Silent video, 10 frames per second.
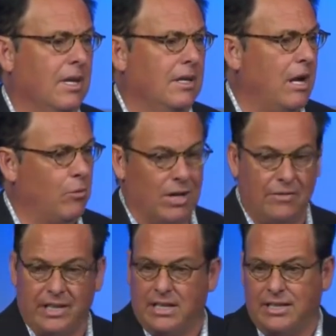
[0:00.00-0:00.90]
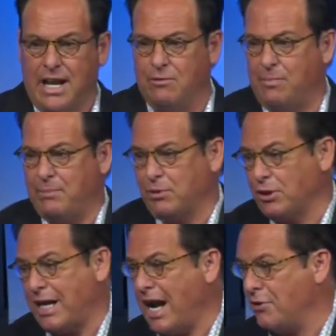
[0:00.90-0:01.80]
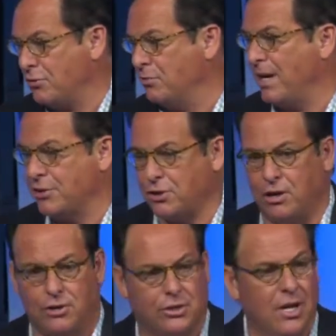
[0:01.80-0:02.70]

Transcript: Now, we're living in a day when people are casual about church.